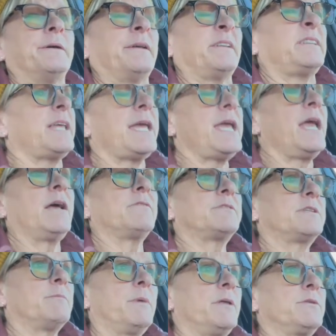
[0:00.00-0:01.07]
they have
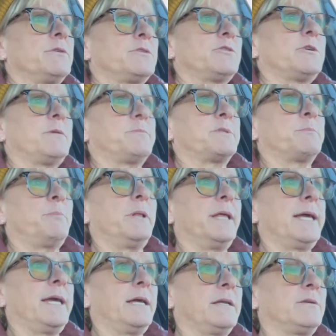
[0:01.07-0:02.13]
some other trips
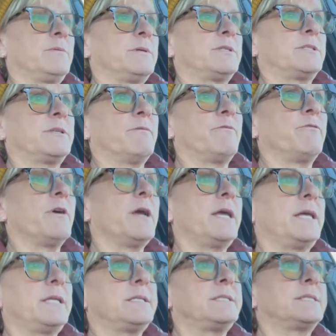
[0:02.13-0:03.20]
planned with some
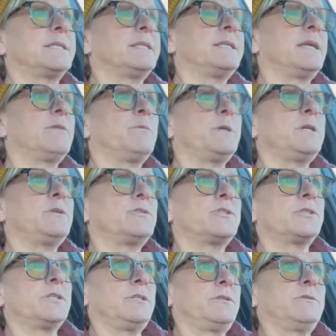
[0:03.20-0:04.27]
friends, and then we
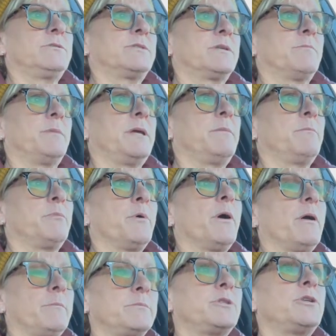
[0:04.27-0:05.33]
usually do some
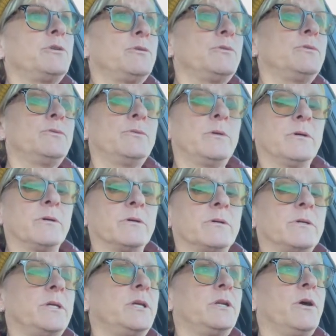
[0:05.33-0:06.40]
impromptu,
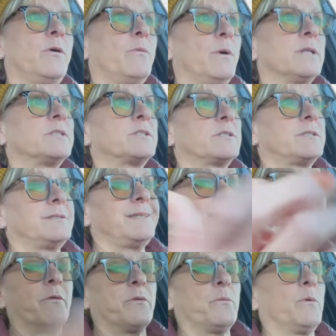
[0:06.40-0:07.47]
you know,
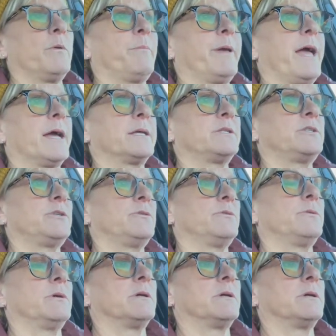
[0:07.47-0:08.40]
now that we're back to